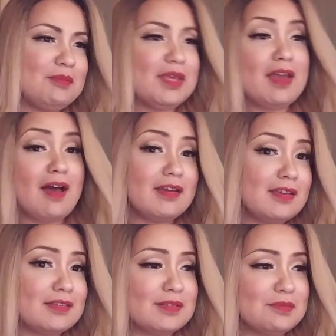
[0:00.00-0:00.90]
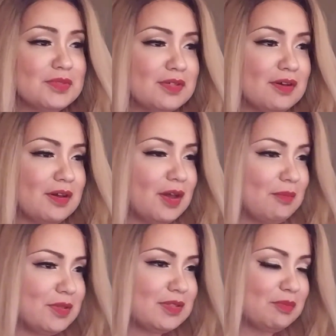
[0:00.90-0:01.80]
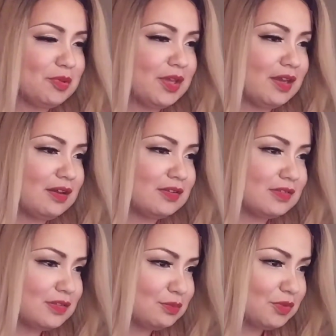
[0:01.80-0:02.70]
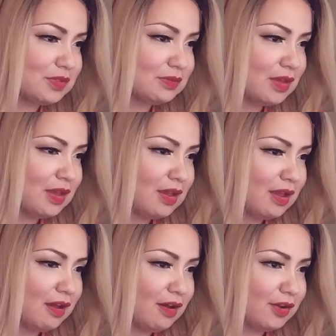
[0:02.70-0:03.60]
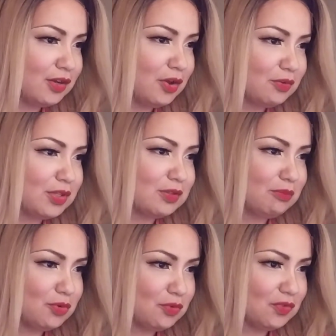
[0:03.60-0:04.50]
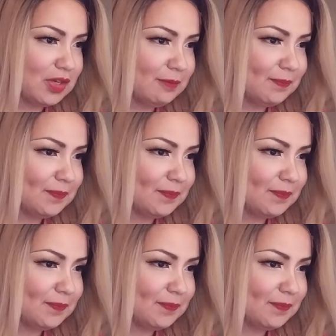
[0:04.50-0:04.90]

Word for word: Miyagiisms uh, come into play because this was uh, known in the movie,